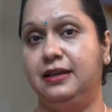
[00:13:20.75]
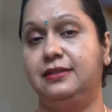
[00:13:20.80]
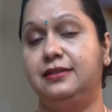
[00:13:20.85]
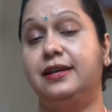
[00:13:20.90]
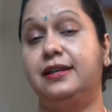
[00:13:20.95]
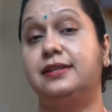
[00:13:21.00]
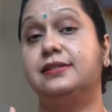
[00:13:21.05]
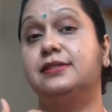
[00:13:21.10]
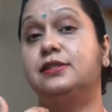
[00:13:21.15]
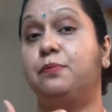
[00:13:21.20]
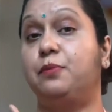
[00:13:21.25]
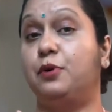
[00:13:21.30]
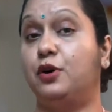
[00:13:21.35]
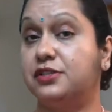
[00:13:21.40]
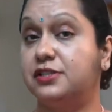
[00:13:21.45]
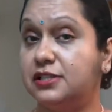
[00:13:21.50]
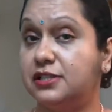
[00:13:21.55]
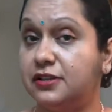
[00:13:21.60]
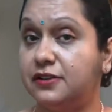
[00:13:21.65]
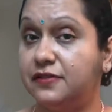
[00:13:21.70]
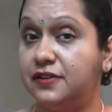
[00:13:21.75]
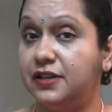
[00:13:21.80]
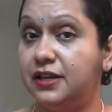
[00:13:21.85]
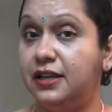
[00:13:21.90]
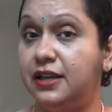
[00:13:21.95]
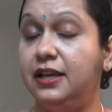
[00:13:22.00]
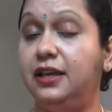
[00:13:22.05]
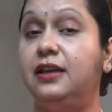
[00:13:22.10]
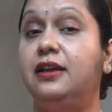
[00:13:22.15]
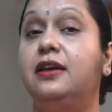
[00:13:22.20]
That is the positive
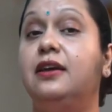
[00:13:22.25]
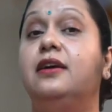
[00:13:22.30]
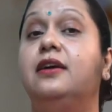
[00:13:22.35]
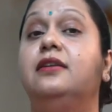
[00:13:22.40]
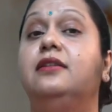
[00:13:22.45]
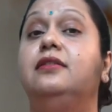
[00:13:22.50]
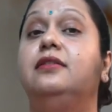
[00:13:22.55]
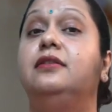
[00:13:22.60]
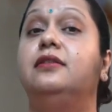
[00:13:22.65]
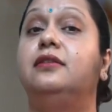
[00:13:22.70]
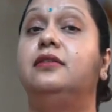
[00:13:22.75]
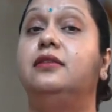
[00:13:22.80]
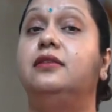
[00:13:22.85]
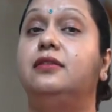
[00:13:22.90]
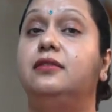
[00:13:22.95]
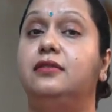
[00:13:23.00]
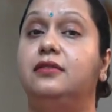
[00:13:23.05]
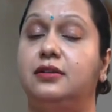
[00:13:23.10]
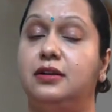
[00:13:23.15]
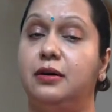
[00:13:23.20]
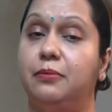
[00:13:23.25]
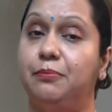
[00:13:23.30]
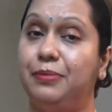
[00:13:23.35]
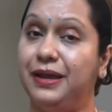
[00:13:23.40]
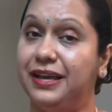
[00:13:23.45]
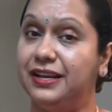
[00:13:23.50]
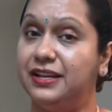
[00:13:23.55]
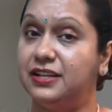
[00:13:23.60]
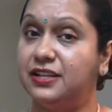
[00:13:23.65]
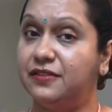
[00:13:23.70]
degree, the
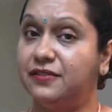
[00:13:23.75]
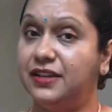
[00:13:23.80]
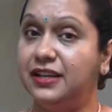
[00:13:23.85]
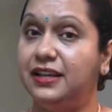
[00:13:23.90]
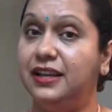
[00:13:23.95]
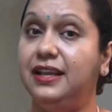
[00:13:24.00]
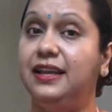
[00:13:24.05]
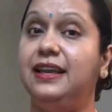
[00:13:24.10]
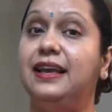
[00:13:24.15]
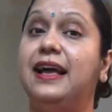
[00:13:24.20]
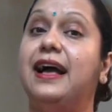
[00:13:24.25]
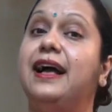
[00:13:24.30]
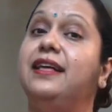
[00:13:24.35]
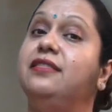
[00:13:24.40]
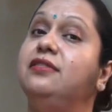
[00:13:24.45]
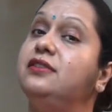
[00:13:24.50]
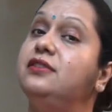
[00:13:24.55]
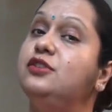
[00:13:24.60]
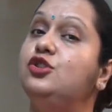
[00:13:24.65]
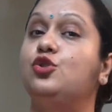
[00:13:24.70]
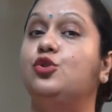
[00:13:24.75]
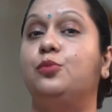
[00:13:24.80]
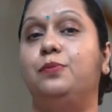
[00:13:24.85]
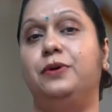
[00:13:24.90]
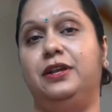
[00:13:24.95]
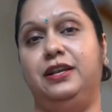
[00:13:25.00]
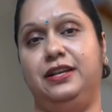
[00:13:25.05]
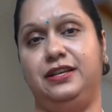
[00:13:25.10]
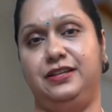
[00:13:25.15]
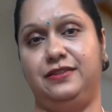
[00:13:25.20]
comparative degree, and the
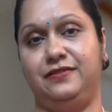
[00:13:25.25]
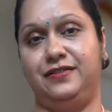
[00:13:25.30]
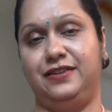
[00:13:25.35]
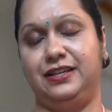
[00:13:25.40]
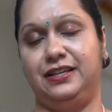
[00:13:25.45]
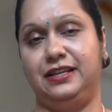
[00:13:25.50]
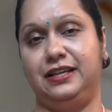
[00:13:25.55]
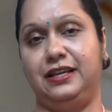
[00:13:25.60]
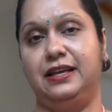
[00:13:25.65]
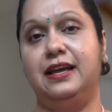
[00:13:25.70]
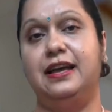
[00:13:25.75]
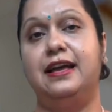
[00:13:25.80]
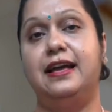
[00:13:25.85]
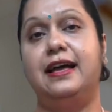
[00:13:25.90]
superlative degree,